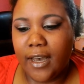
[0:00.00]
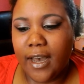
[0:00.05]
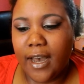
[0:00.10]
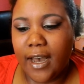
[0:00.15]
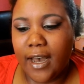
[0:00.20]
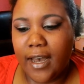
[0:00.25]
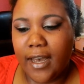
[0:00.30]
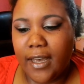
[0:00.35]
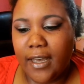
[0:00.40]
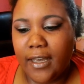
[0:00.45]

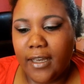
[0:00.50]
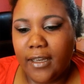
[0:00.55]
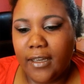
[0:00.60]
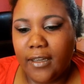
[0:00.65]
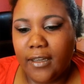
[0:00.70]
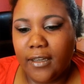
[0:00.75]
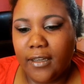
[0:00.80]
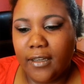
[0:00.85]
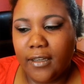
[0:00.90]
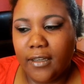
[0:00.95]

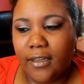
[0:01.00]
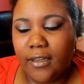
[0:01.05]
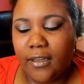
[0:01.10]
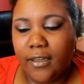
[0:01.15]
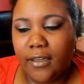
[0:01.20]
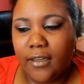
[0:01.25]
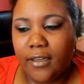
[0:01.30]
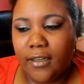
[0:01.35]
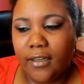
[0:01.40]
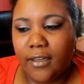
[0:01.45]
I
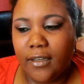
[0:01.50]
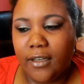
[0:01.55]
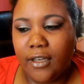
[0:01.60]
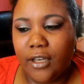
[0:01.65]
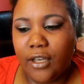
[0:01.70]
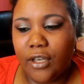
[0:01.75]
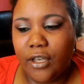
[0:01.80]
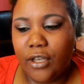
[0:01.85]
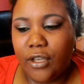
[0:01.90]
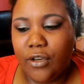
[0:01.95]

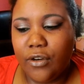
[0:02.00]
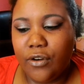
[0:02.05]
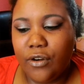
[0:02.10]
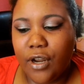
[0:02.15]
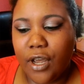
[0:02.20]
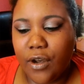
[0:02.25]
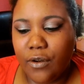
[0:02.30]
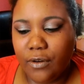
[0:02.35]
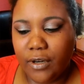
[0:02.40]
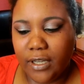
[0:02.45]

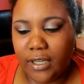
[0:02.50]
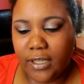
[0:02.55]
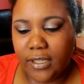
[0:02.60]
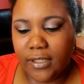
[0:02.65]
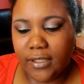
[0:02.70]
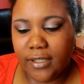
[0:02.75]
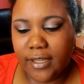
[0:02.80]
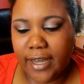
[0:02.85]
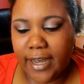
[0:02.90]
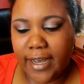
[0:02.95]

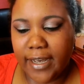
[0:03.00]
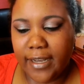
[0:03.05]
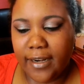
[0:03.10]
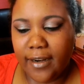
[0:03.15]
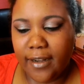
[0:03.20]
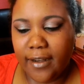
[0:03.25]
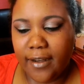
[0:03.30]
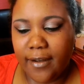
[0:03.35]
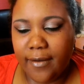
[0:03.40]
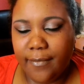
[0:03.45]
noticed
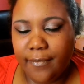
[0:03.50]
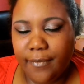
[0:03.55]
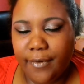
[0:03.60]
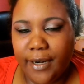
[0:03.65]
that